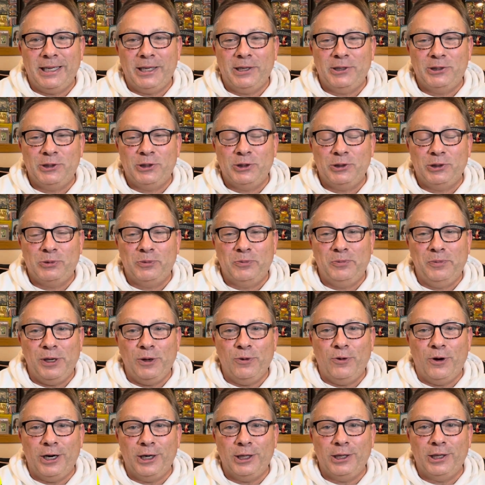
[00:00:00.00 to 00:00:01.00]
This will
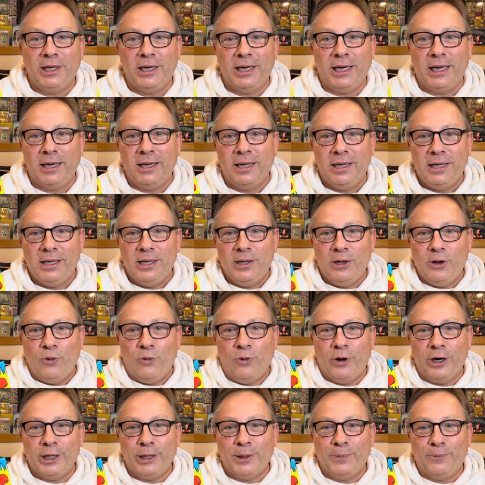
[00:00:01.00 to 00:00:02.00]
be one of
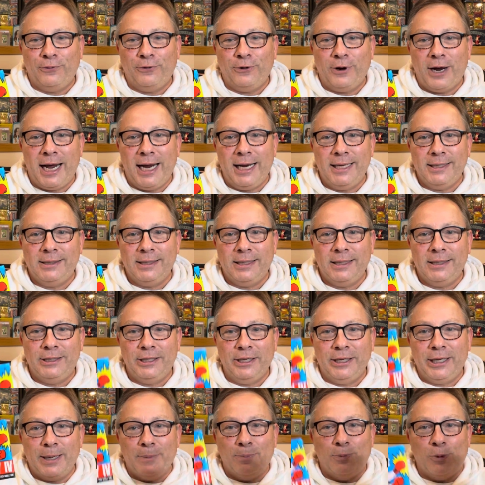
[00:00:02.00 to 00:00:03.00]
the
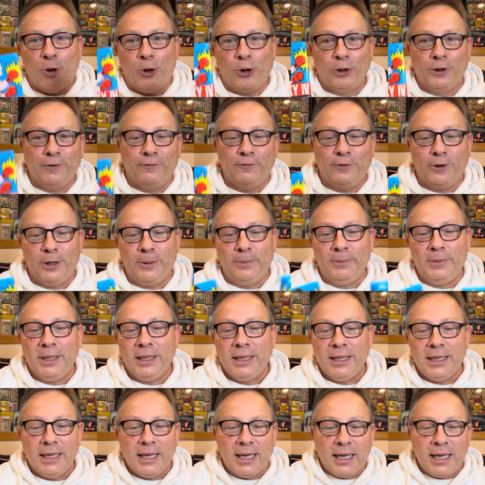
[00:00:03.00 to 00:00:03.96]
prizes. You get both of them.